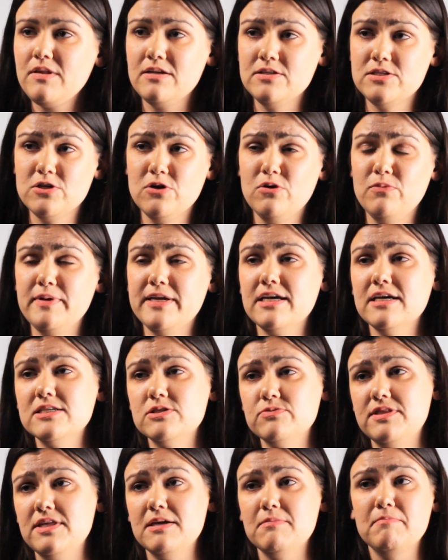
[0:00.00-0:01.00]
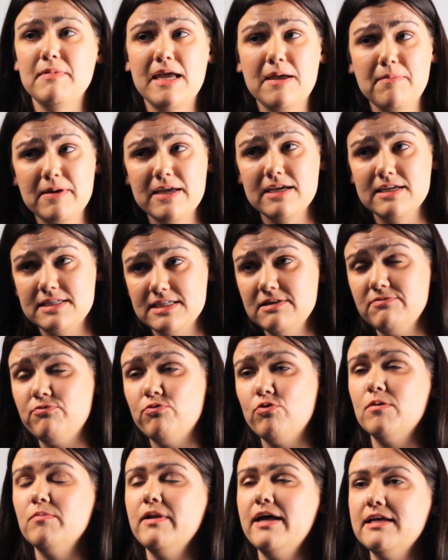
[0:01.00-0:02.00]
So because we think maybe it did
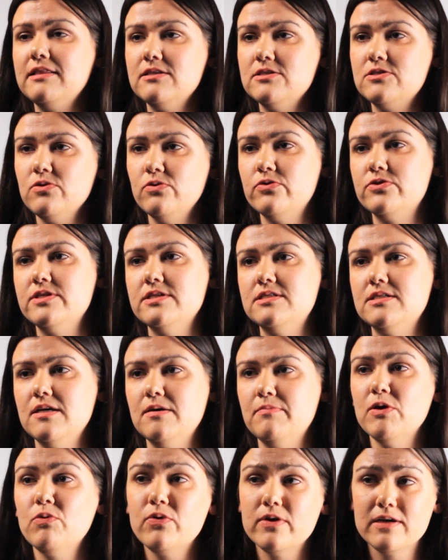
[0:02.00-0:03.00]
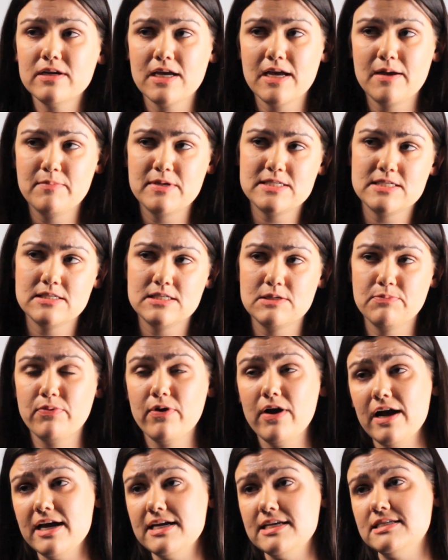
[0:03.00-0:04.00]
form like the solar system, it wouldn't come as a
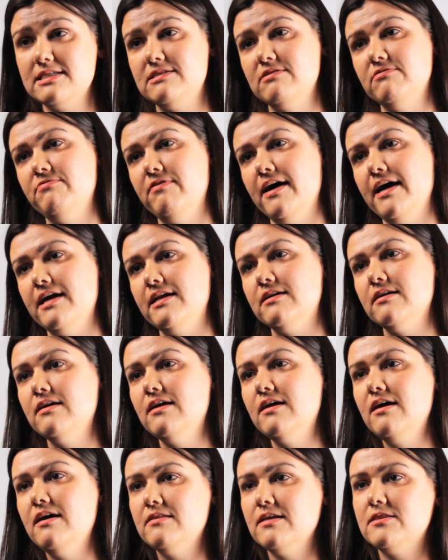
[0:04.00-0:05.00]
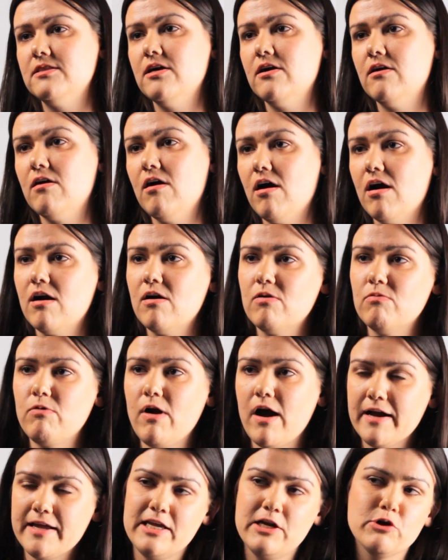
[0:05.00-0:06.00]
surprise to find that there are
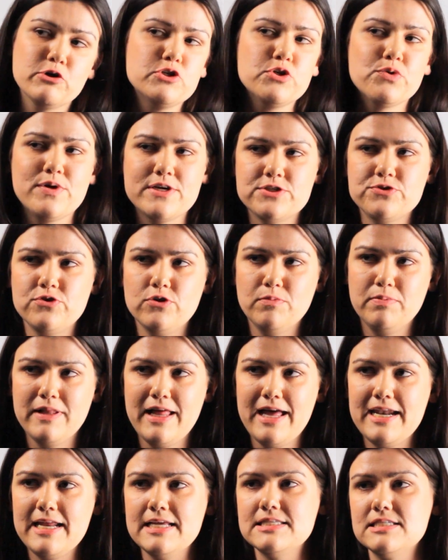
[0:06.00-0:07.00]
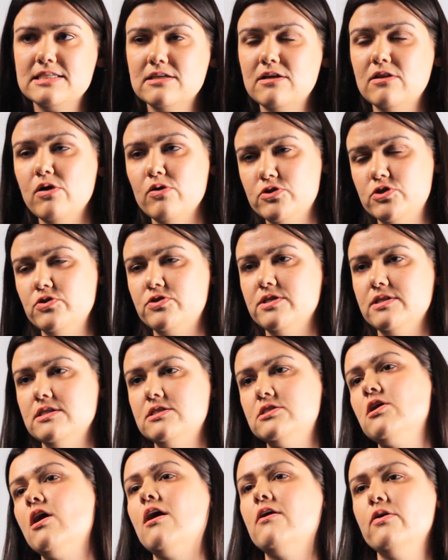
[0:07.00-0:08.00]
rocky or terrestrial planets closer to the
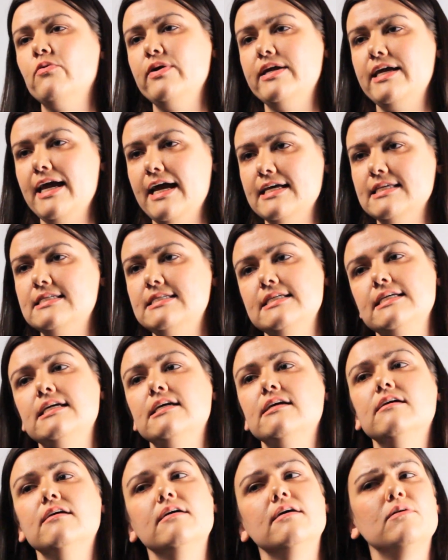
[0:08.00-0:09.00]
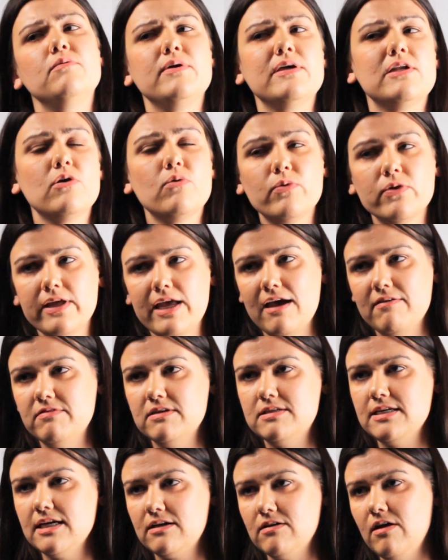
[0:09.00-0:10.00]
star that we can't see. We don't really have the
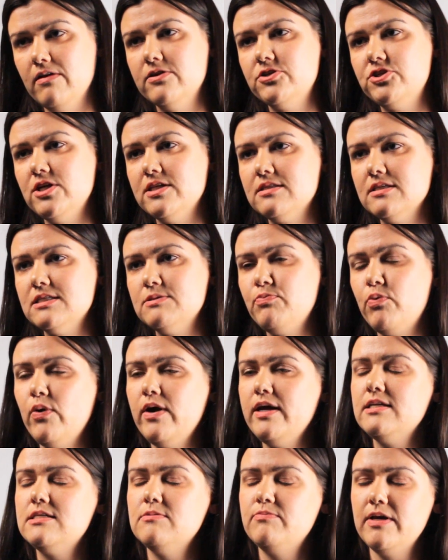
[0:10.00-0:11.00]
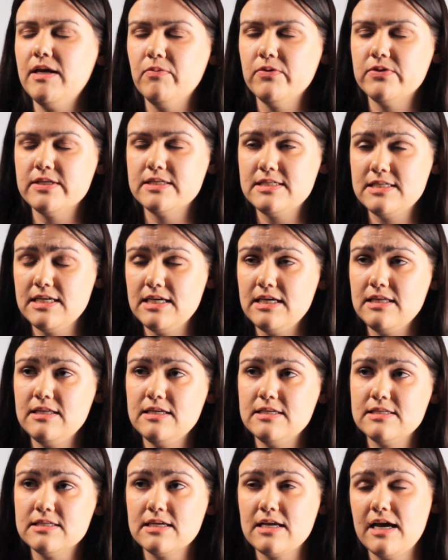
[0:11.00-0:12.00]
technology at this point to be able to see
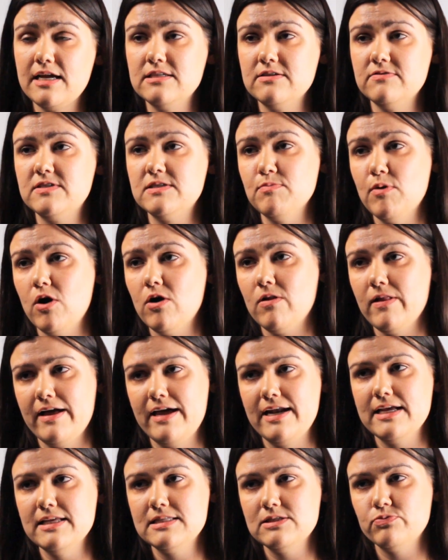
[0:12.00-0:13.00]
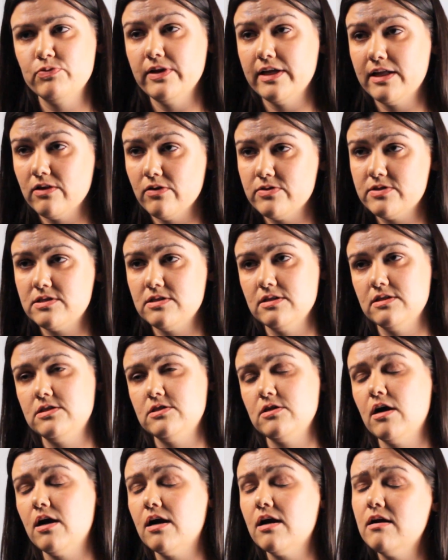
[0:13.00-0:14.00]
these kinds of small planets really close to the
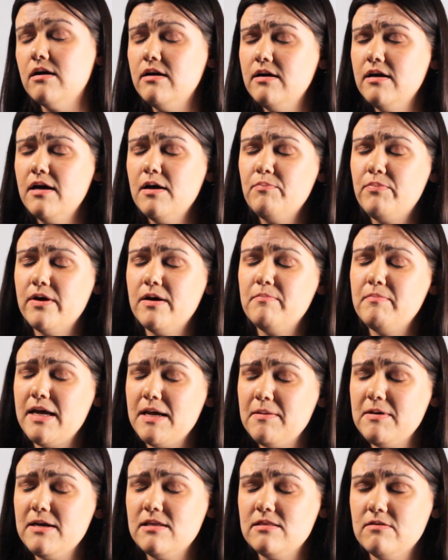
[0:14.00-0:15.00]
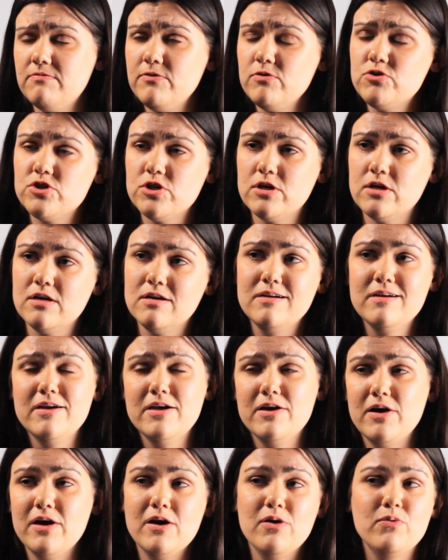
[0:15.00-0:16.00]
star, but maybe in the future,
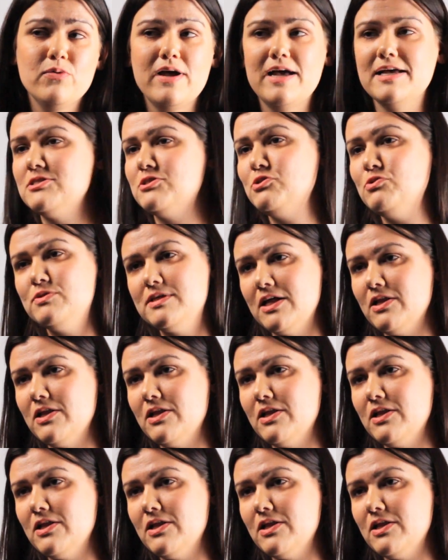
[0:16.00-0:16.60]
as new